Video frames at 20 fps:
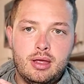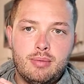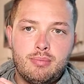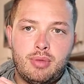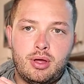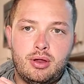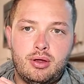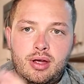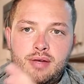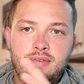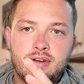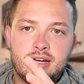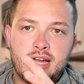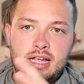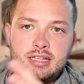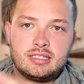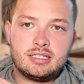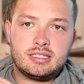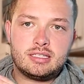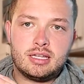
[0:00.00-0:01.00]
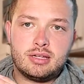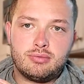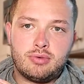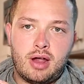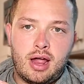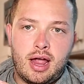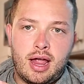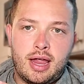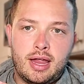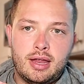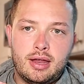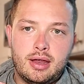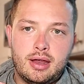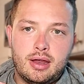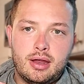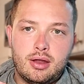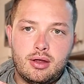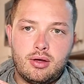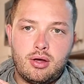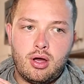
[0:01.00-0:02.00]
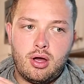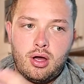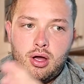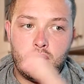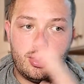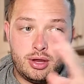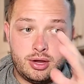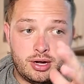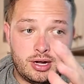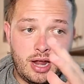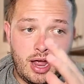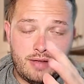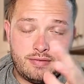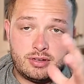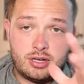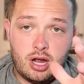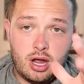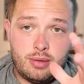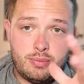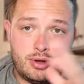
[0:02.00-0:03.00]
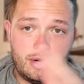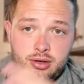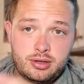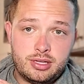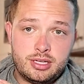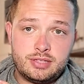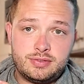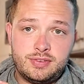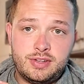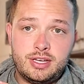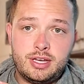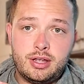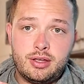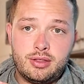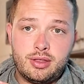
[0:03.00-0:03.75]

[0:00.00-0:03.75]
But whoever guesses it right, you're going to have to comment on this video,